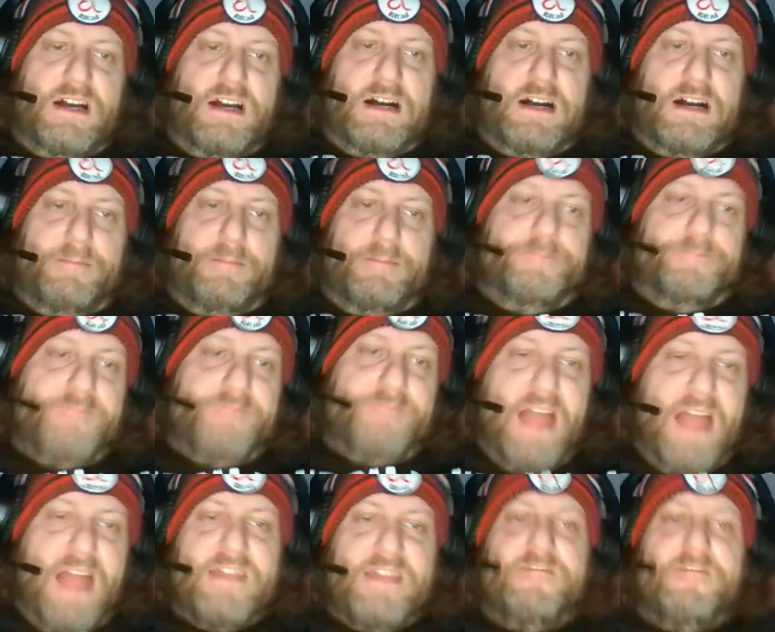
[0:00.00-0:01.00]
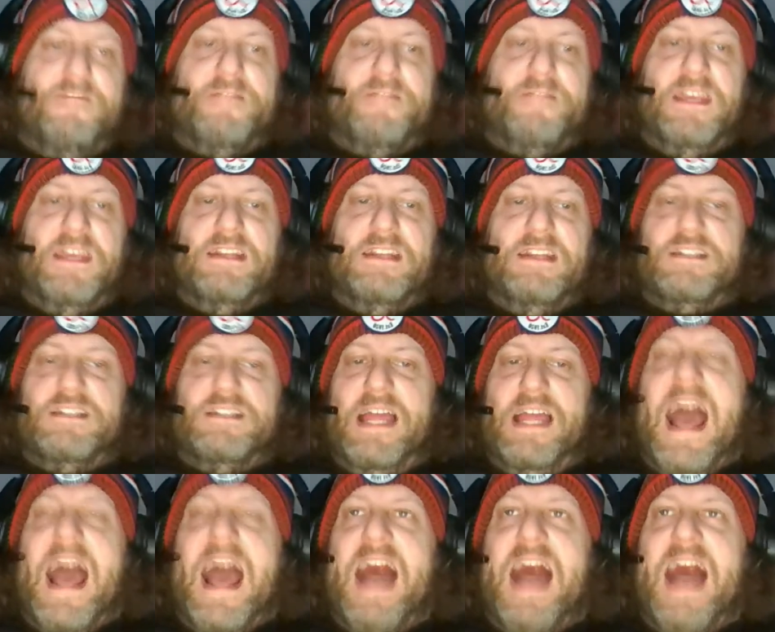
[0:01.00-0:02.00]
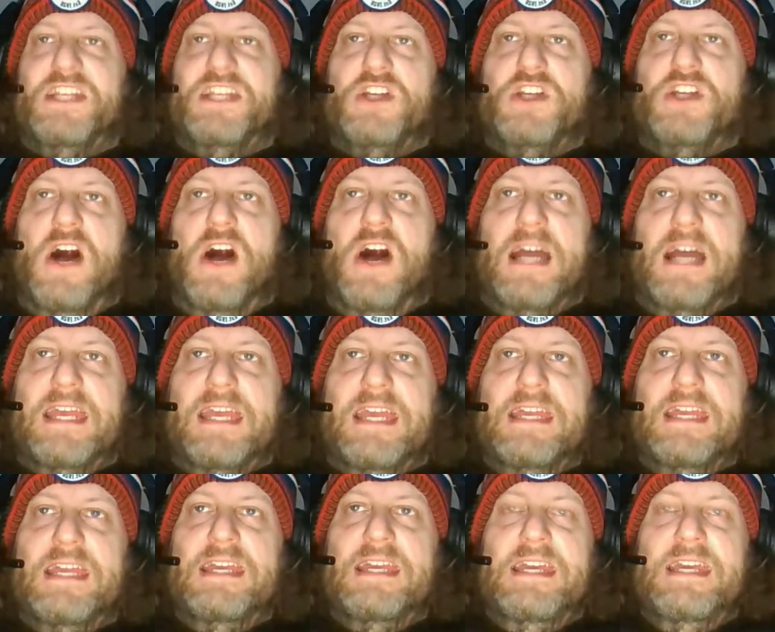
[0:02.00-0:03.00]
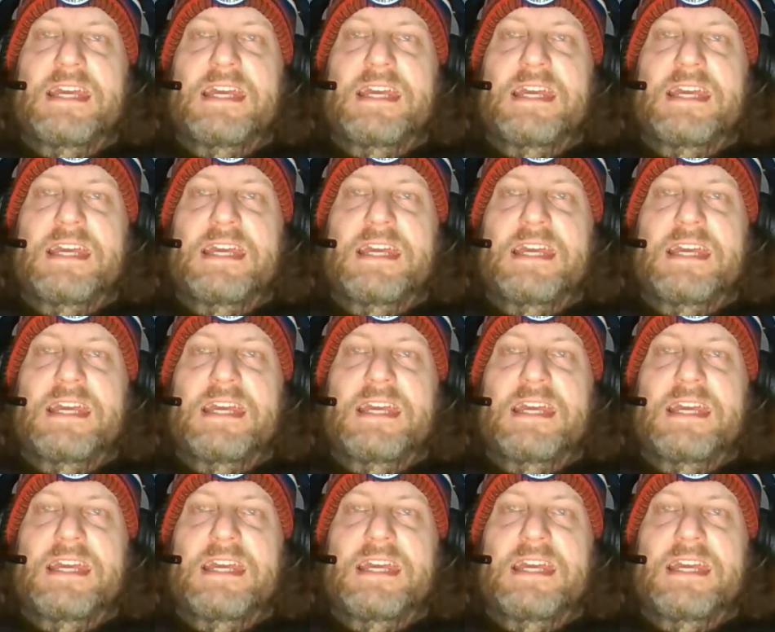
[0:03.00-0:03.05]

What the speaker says: I think 15 is high chalk,